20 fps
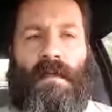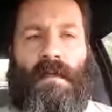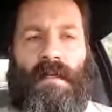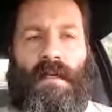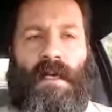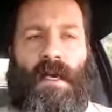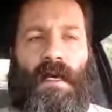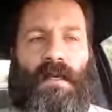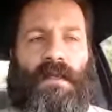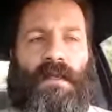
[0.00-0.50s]

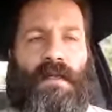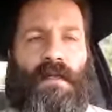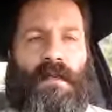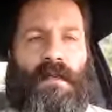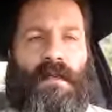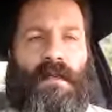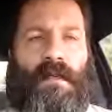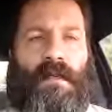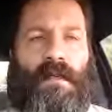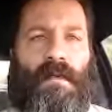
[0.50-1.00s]

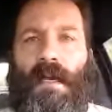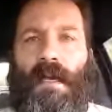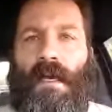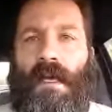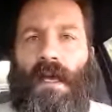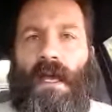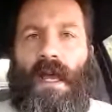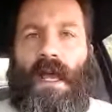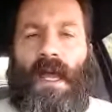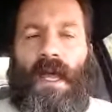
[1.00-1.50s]
yes.
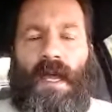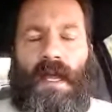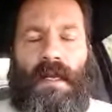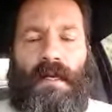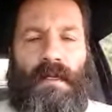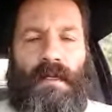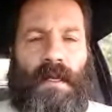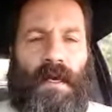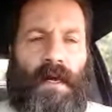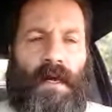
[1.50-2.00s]

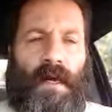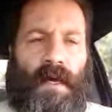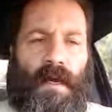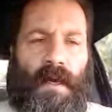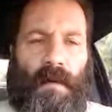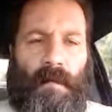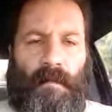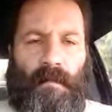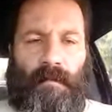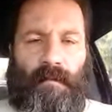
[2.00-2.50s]

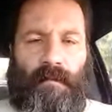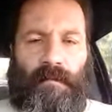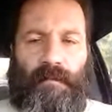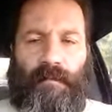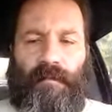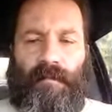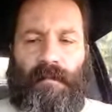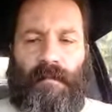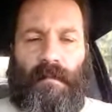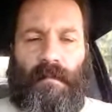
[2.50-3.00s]
And I'm
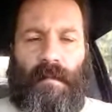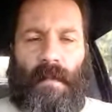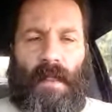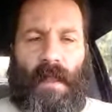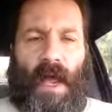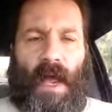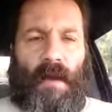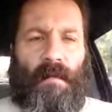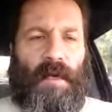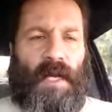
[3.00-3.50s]

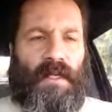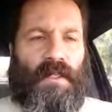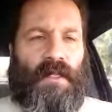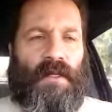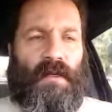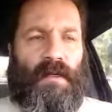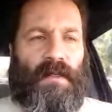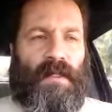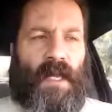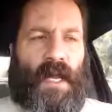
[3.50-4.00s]

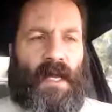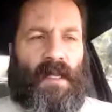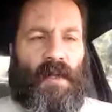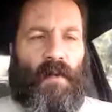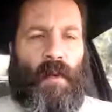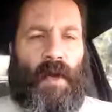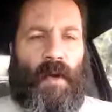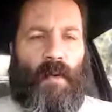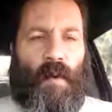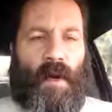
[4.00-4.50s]
not sure
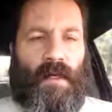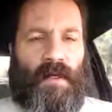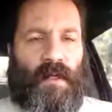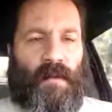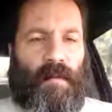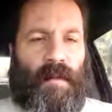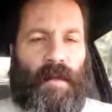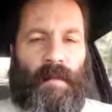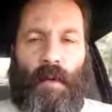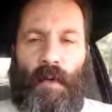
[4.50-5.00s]
exactly when
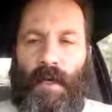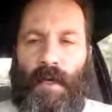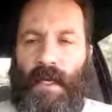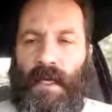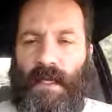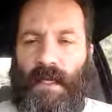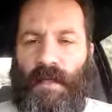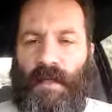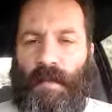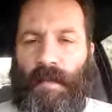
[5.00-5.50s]
Russ will be
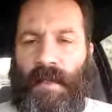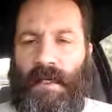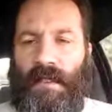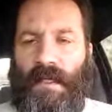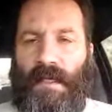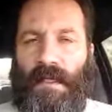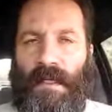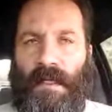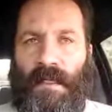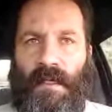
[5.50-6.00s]
putting his
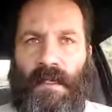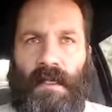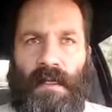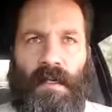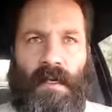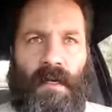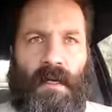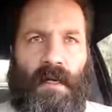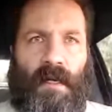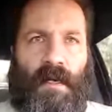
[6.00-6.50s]
pieces in,
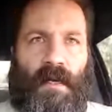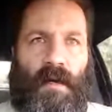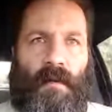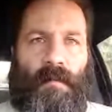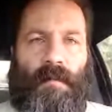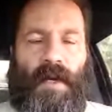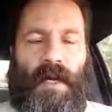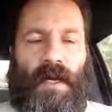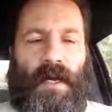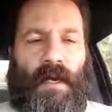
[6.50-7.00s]

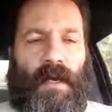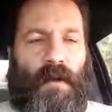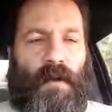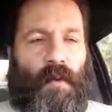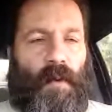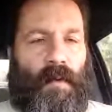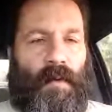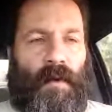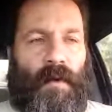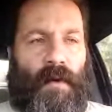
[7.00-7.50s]
but
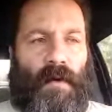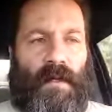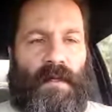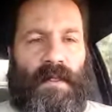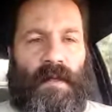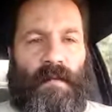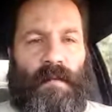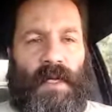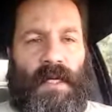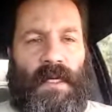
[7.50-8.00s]
we
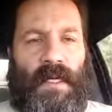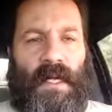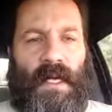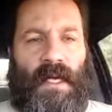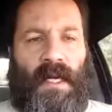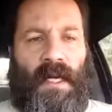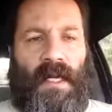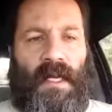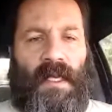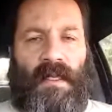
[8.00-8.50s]
recorded them
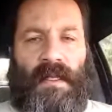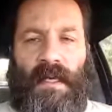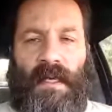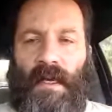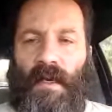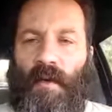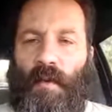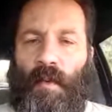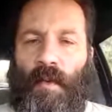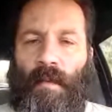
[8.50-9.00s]
today.
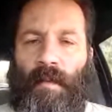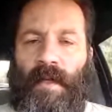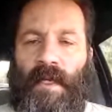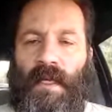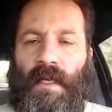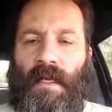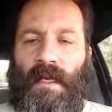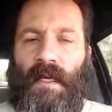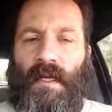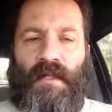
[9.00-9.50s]
They will
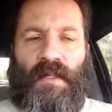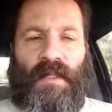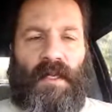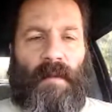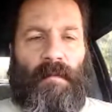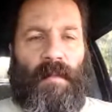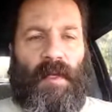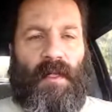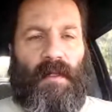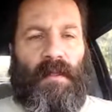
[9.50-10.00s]
be
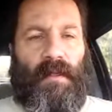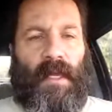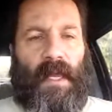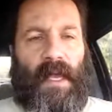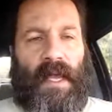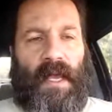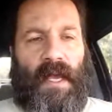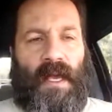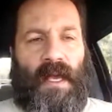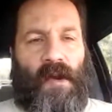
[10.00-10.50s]
assembled,
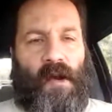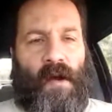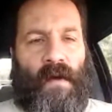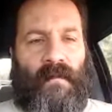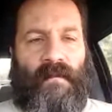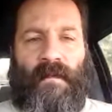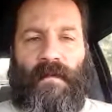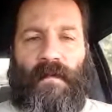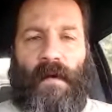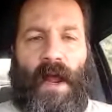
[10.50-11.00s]
and
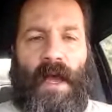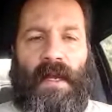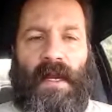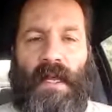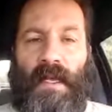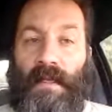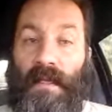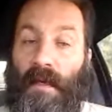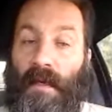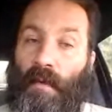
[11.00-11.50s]
on
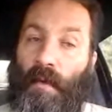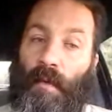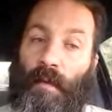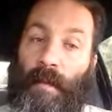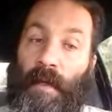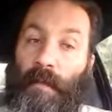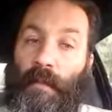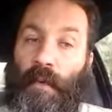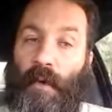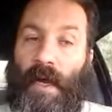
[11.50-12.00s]
Friday, they will
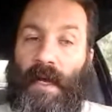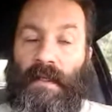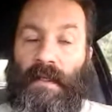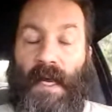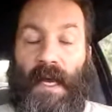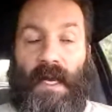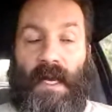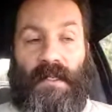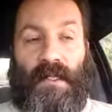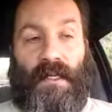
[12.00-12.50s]
be
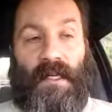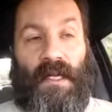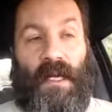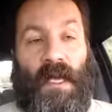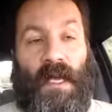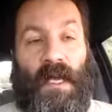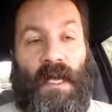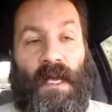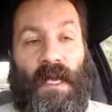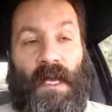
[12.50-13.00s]
broadcast.
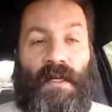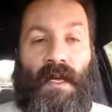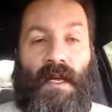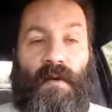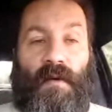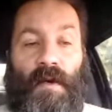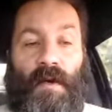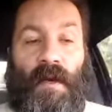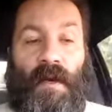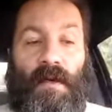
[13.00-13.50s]

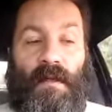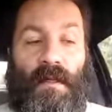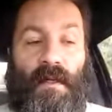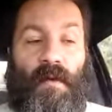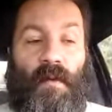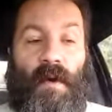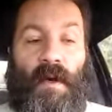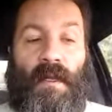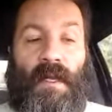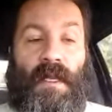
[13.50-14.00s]
So we're
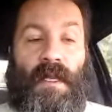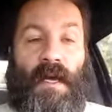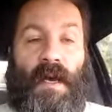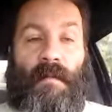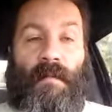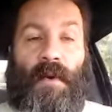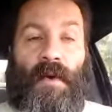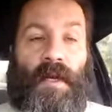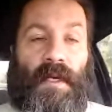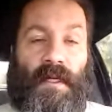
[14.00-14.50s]
currently
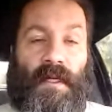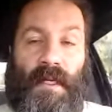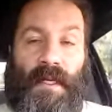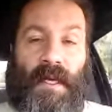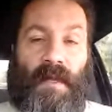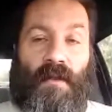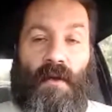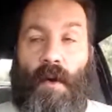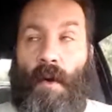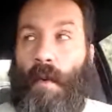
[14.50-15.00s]
working on putting
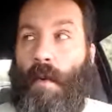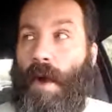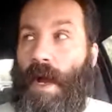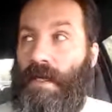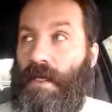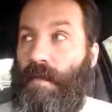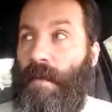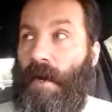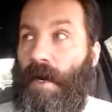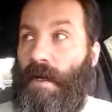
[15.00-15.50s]
together a
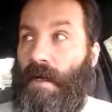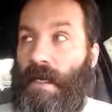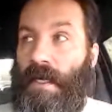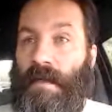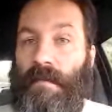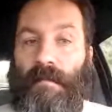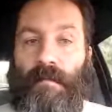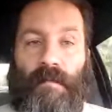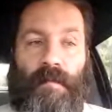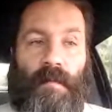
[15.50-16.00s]
watch party.